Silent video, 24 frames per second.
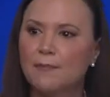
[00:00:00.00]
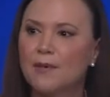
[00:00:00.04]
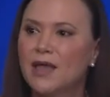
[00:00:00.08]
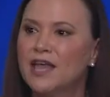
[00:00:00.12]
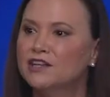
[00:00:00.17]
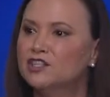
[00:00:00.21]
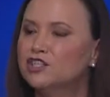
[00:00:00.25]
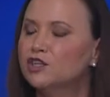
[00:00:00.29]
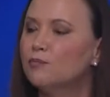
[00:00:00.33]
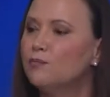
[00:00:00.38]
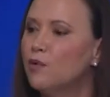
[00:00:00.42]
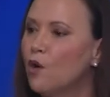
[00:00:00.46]
and
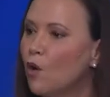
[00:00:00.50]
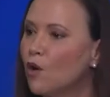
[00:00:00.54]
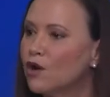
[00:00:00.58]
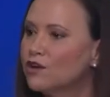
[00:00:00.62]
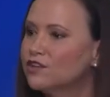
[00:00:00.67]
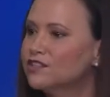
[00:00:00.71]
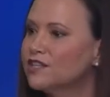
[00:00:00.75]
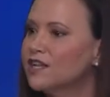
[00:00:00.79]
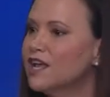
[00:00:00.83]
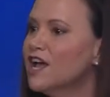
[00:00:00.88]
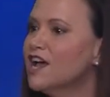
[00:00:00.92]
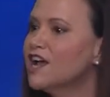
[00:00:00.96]

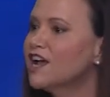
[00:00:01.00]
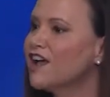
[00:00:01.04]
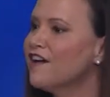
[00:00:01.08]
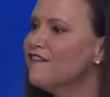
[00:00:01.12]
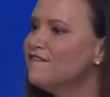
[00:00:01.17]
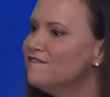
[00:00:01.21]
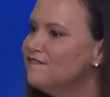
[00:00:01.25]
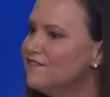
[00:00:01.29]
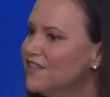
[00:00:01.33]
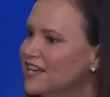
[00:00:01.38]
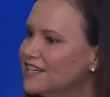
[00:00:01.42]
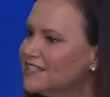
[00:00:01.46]
deports
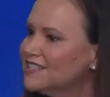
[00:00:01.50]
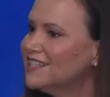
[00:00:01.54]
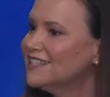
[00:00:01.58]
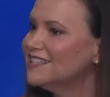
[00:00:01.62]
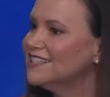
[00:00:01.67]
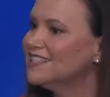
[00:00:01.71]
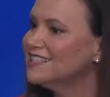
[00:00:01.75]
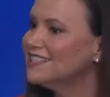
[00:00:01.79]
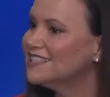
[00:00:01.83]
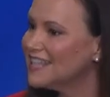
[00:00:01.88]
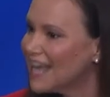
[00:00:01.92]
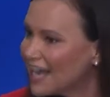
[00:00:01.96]
convicted
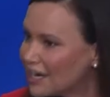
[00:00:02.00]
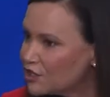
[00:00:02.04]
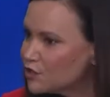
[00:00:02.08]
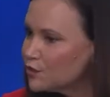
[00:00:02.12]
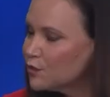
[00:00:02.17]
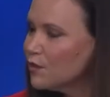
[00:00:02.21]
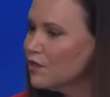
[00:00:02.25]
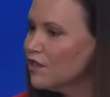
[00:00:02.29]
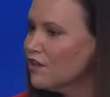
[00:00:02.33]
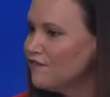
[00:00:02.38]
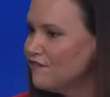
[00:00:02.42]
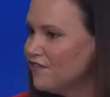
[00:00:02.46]

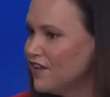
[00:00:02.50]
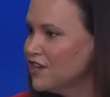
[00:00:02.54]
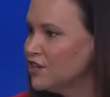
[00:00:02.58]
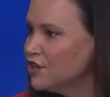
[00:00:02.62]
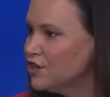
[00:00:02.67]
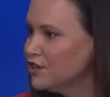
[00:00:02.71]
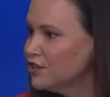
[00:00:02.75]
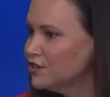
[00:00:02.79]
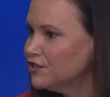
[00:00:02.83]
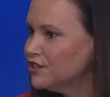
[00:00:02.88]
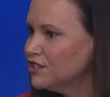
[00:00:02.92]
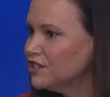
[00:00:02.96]
sexual
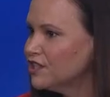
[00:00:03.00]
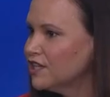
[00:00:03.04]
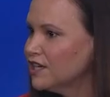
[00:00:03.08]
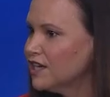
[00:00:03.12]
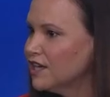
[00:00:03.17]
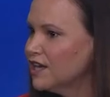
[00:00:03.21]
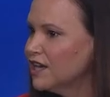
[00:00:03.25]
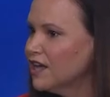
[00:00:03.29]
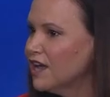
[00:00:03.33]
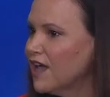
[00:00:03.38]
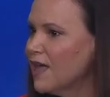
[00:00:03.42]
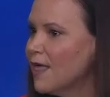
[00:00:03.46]
offenders,
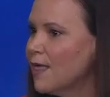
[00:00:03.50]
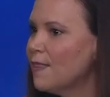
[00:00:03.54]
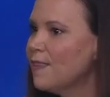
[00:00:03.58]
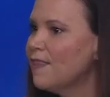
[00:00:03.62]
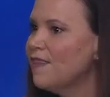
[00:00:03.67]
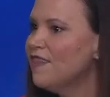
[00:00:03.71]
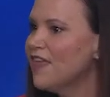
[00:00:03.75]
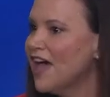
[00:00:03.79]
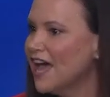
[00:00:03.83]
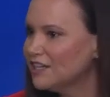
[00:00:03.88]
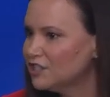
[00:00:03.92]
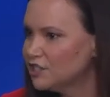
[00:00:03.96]

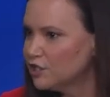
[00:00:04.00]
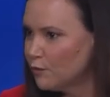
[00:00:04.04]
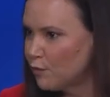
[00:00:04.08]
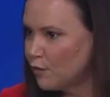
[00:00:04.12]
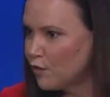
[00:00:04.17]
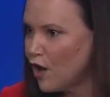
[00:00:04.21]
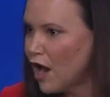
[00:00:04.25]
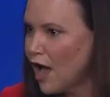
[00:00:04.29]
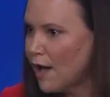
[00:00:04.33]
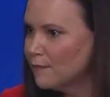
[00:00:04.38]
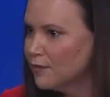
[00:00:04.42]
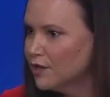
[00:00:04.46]
that's a
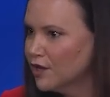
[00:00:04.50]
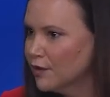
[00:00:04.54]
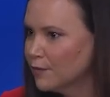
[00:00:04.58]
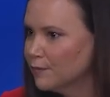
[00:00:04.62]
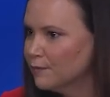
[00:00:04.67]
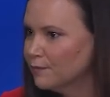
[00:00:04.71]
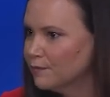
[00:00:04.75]
problem.